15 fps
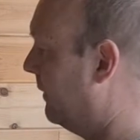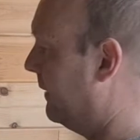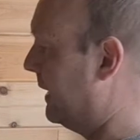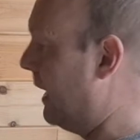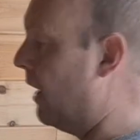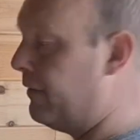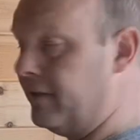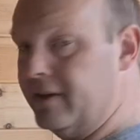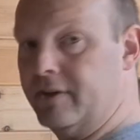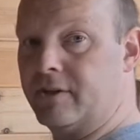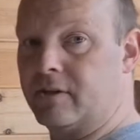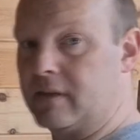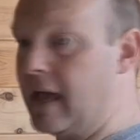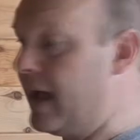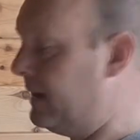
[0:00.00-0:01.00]
The others
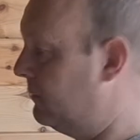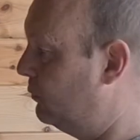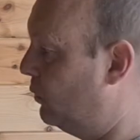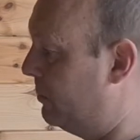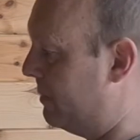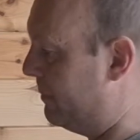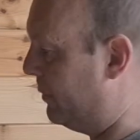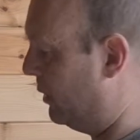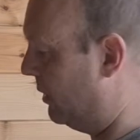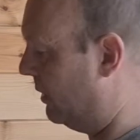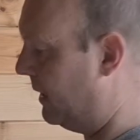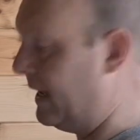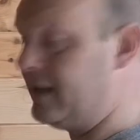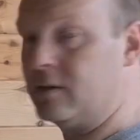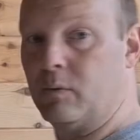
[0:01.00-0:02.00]
then will be put
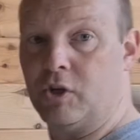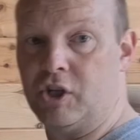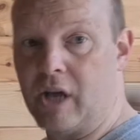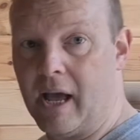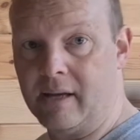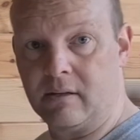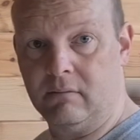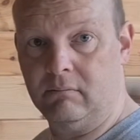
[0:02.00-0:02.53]
into a shed